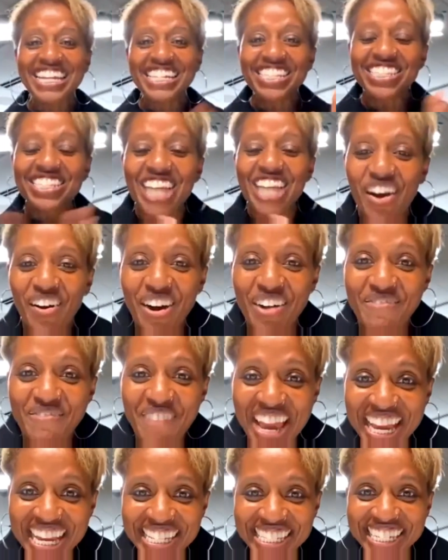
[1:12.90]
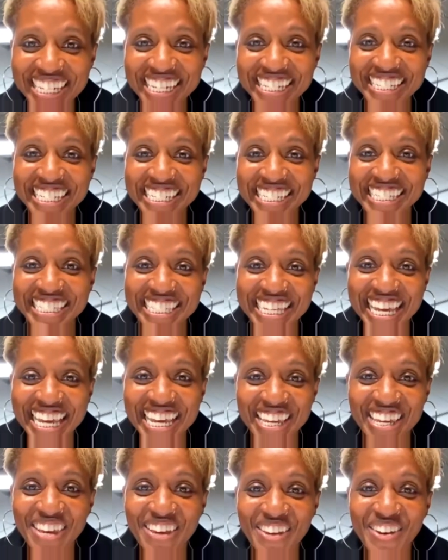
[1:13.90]
so amazing to see
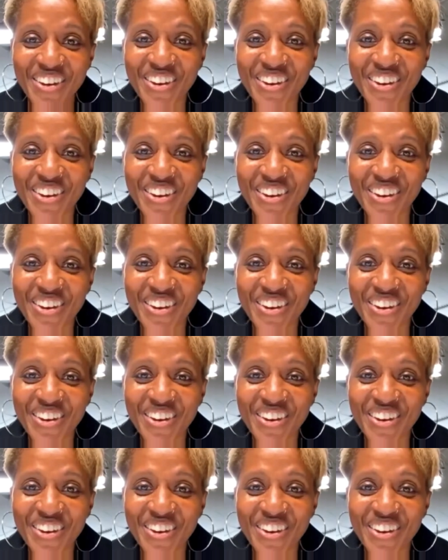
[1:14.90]
you.